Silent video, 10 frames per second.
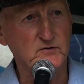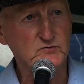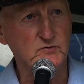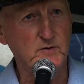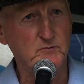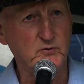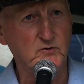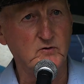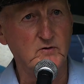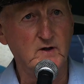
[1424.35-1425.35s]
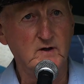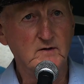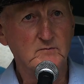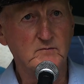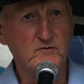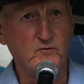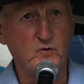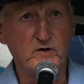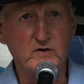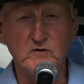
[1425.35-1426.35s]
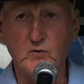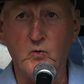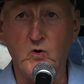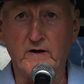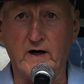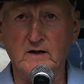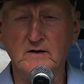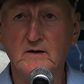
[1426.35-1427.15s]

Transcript: of the swimming pool before hitting the water.